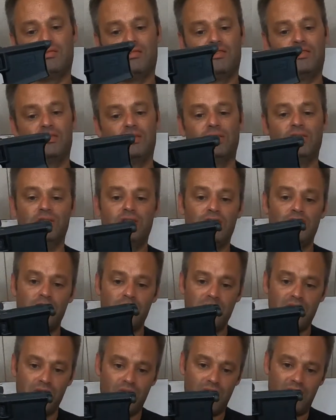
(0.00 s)
It's a little
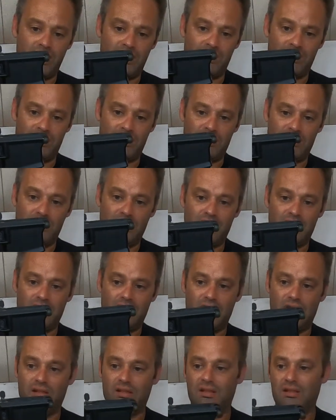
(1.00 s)
bit wider
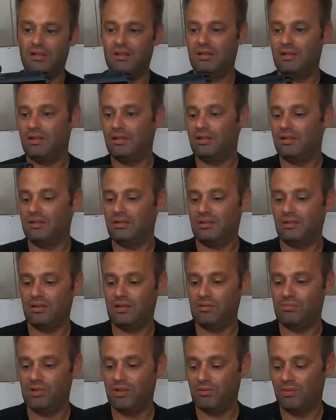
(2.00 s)
a
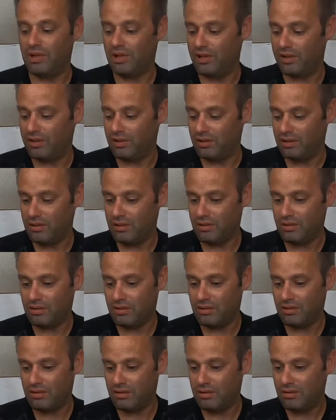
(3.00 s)
little bit wider,
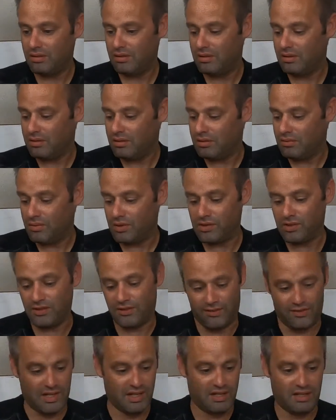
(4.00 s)
which is
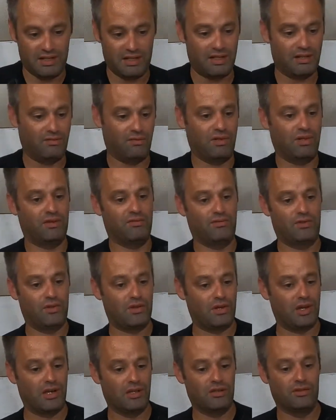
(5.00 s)
fine. I wouldn't even
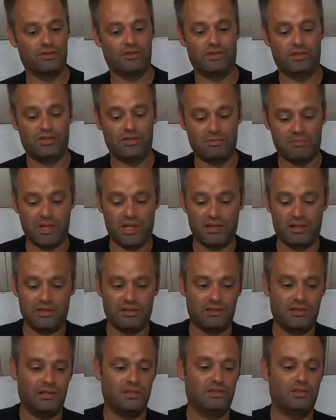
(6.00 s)
try using these
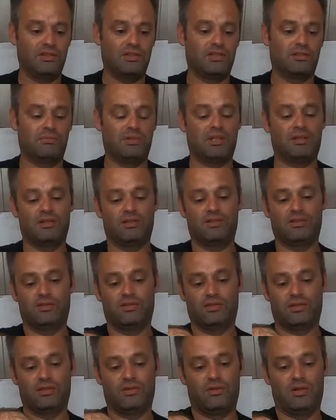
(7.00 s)
magazines just because
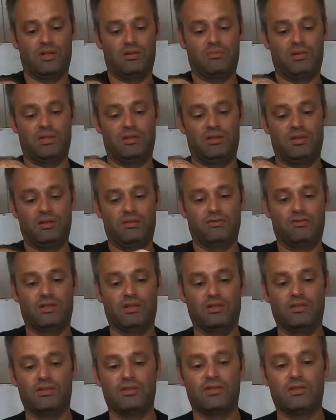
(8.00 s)
there's quite a bit of
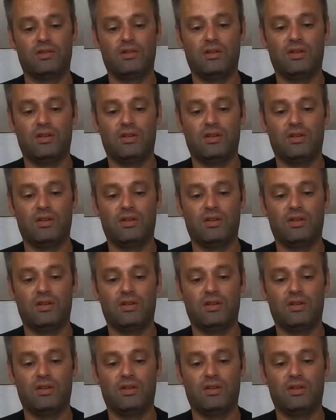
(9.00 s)
difference.